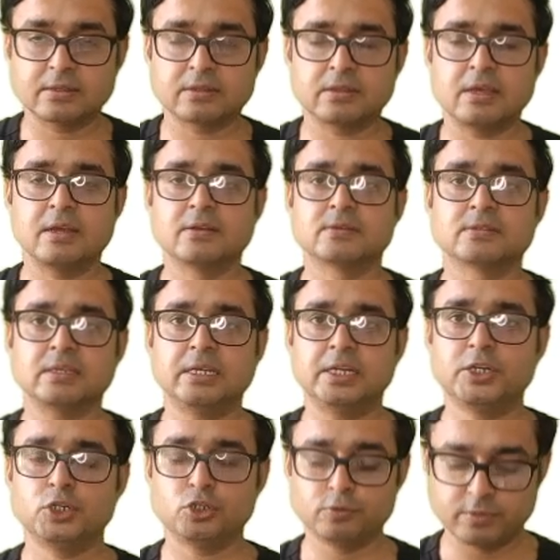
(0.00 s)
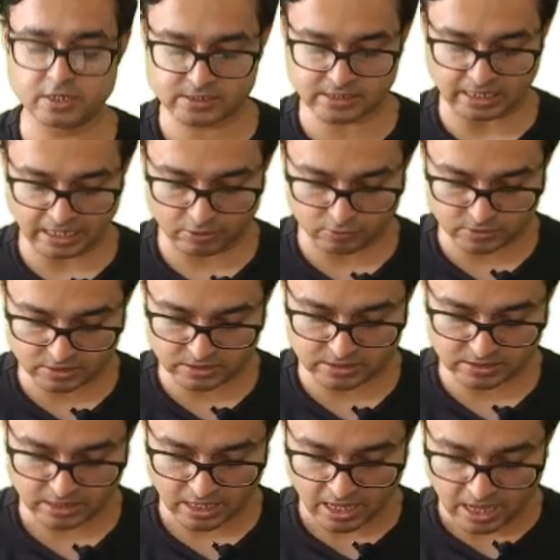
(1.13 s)
things seen in tuberous
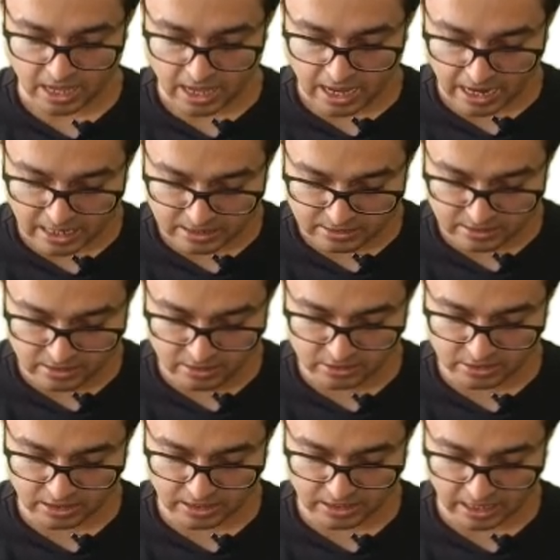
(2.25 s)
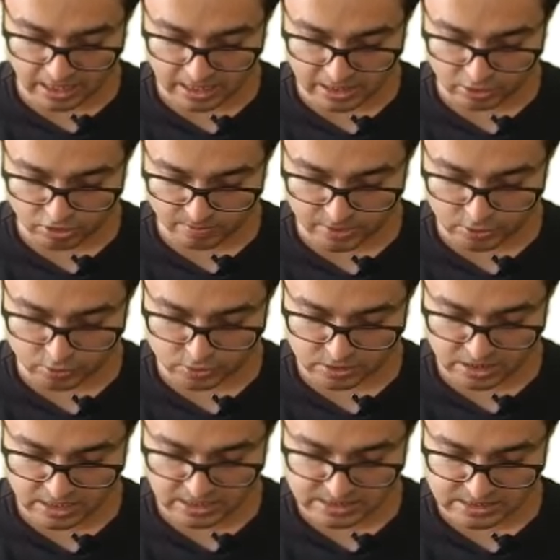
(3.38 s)
sclerosis. Other thing, are you able to
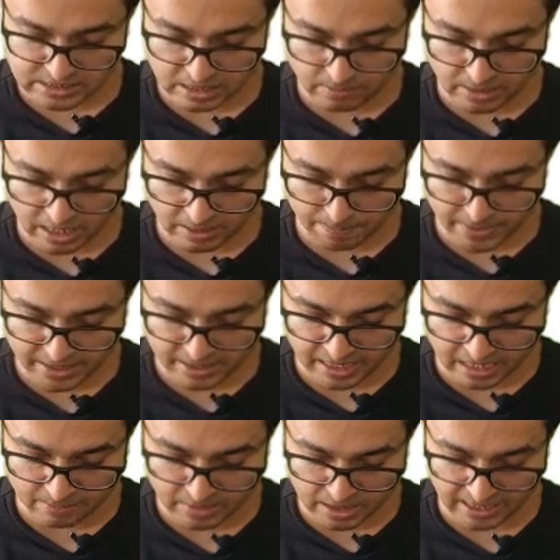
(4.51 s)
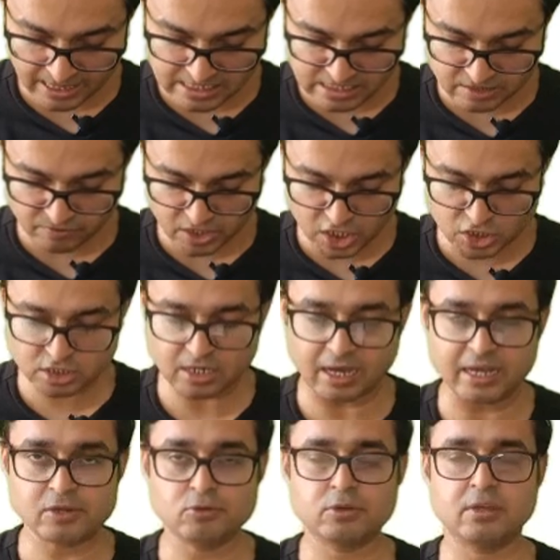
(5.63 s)
see subependymal calcification?
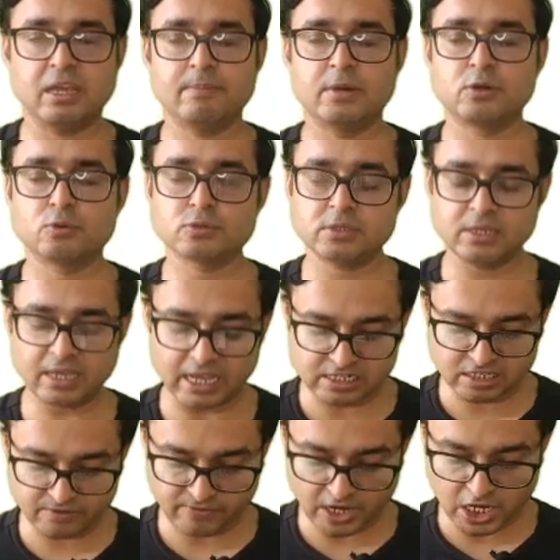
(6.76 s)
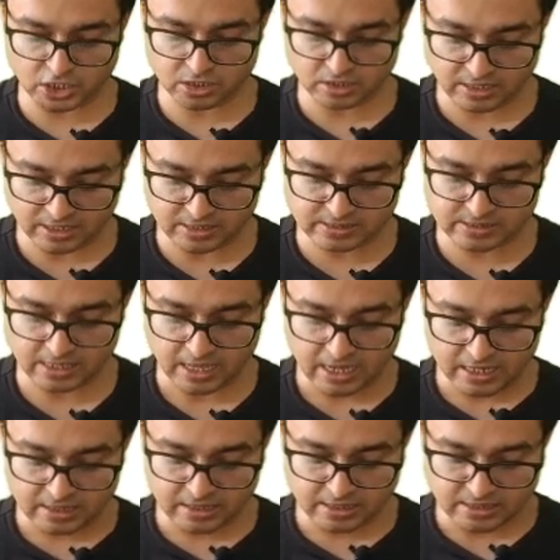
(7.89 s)
Are you able to see calcification? Yes,
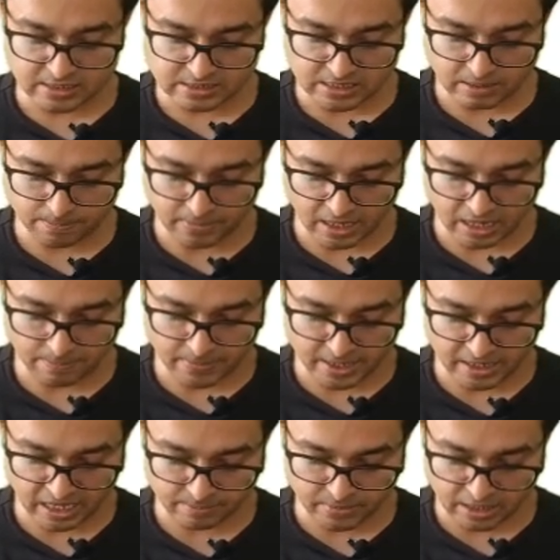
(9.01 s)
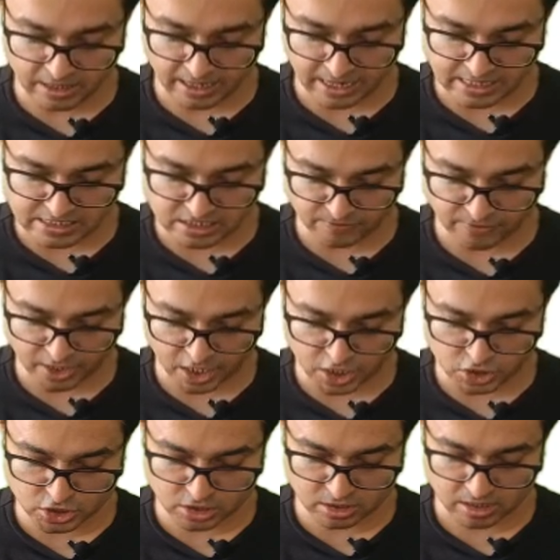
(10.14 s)
these are subependymal
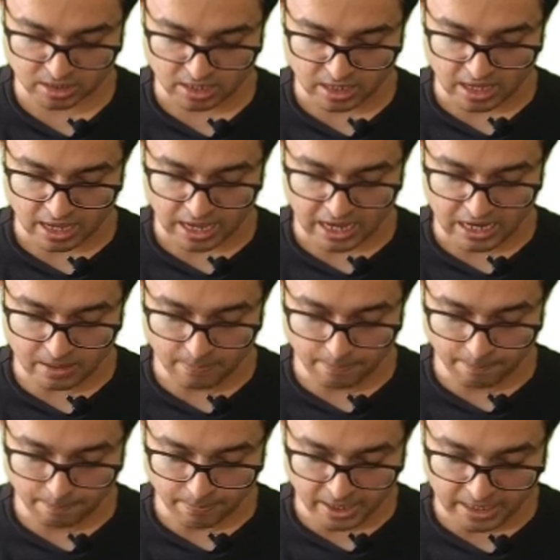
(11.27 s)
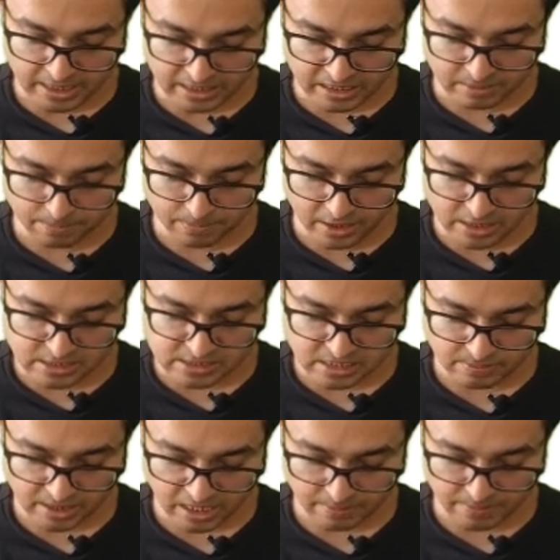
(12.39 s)
calcification and multiple
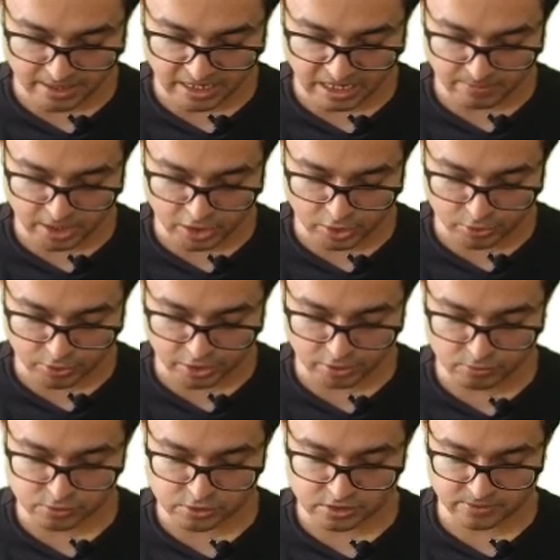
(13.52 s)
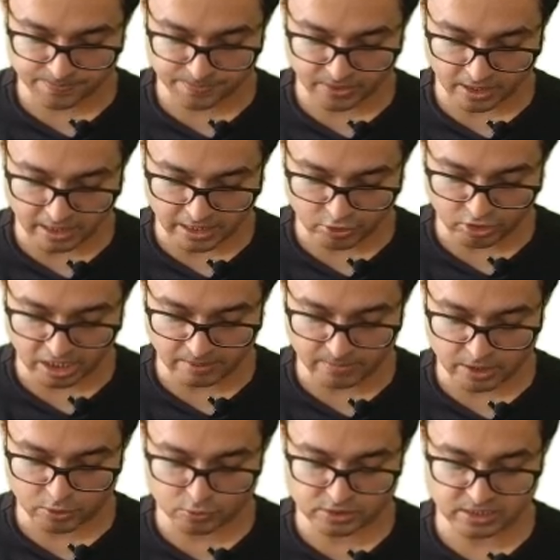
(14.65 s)
subependymal nodules. Are you
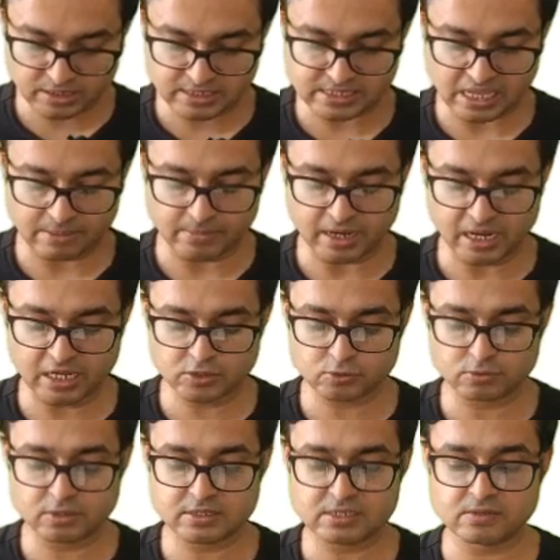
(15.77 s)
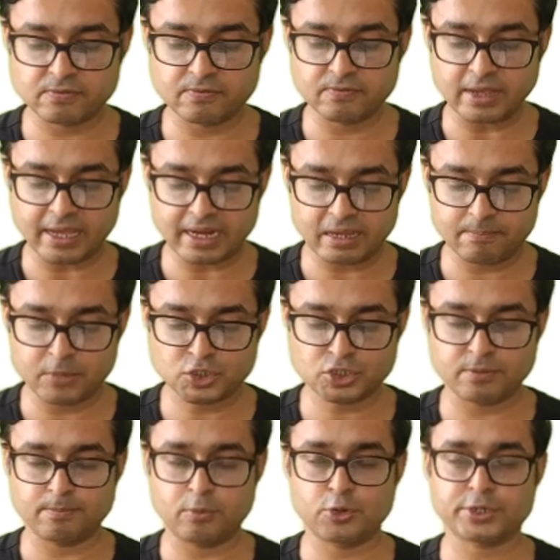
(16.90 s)
able to see in this MRI? So this is very much
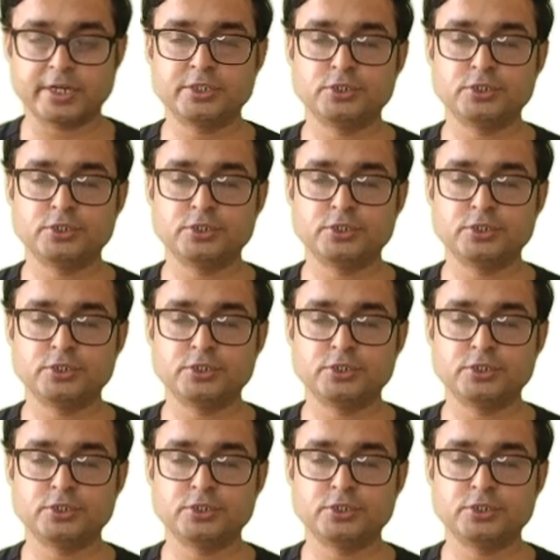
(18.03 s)
important